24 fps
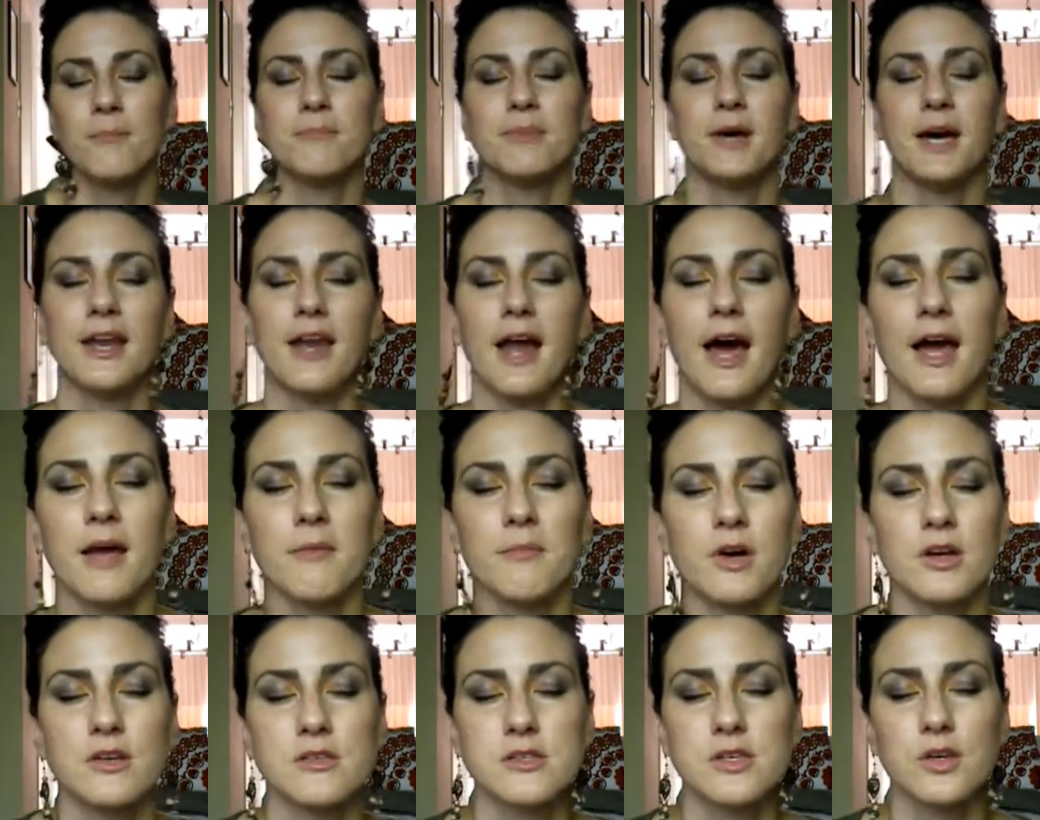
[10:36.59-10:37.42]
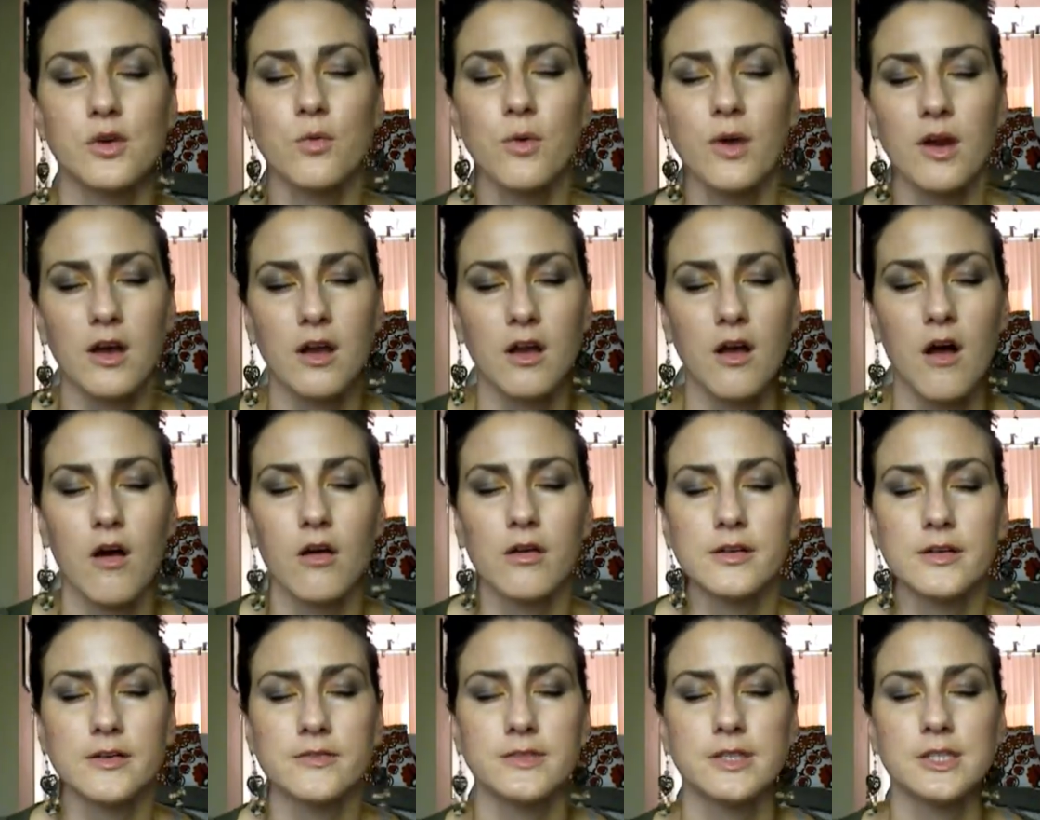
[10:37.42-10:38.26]
But I'm also wearing
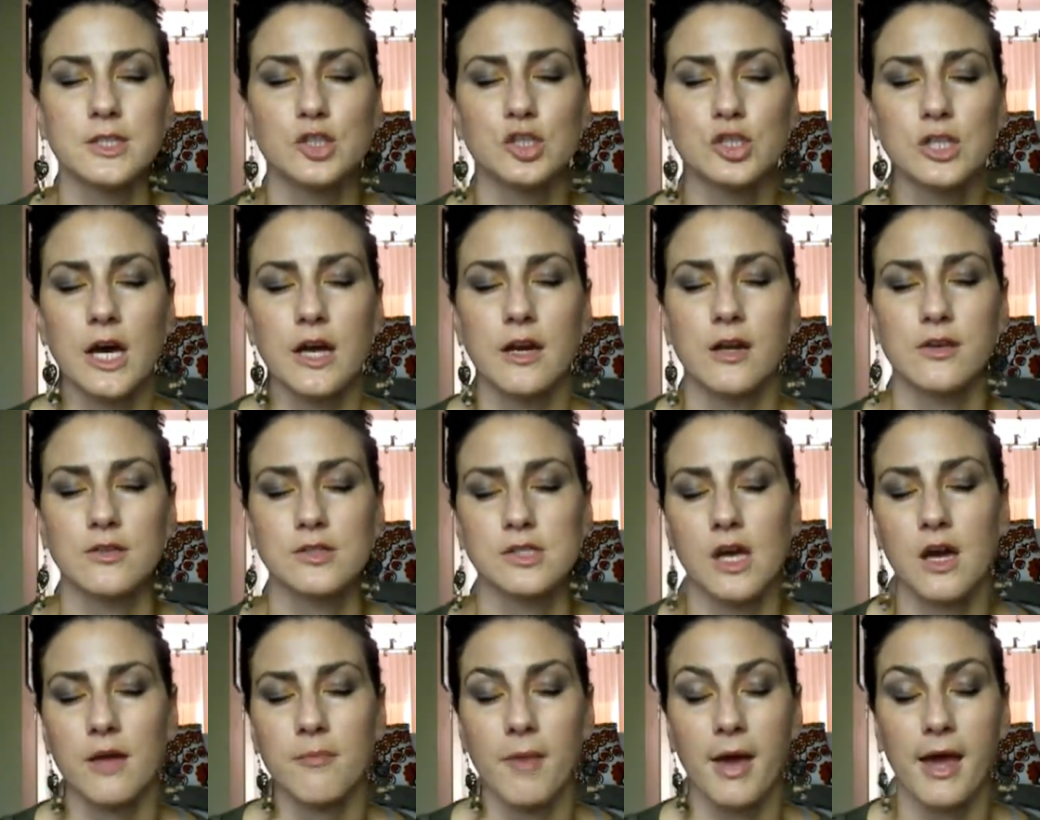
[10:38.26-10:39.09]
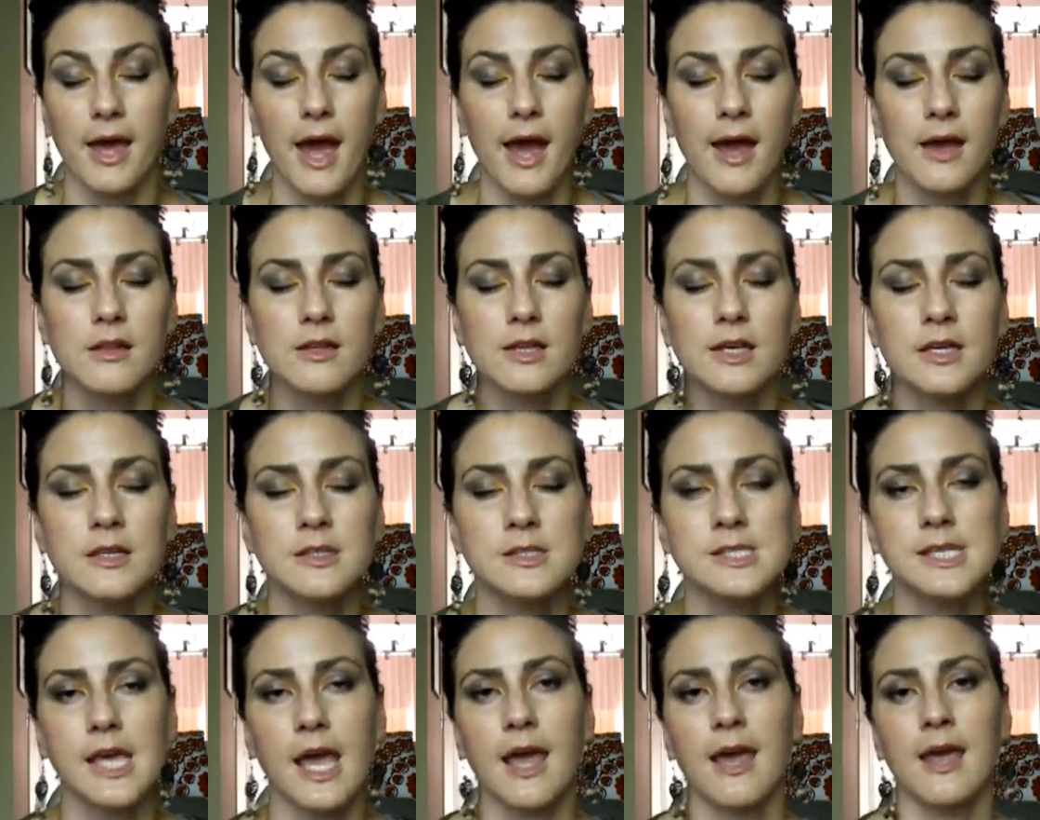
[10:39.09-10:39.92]
all of these shadows on my eyelids,